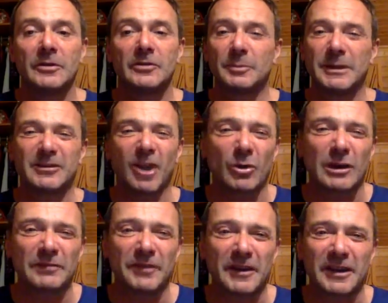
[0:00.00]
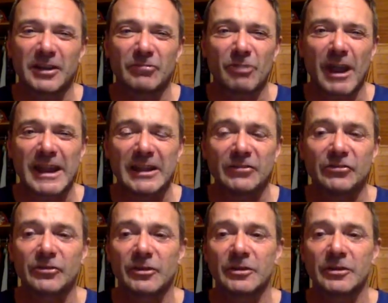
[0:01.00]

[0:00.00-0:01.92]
to be totally fucking enraged.